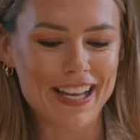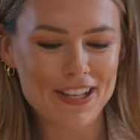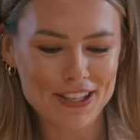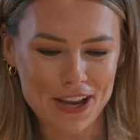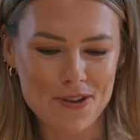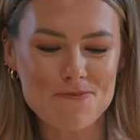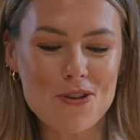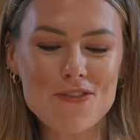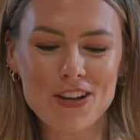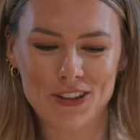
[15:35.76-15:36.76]
So
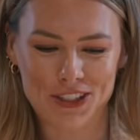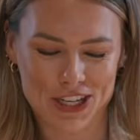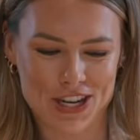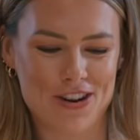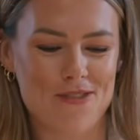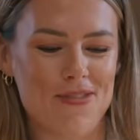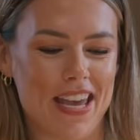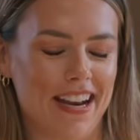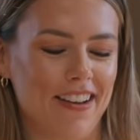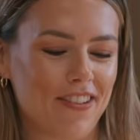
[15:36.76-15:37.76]
moving on to Europe then,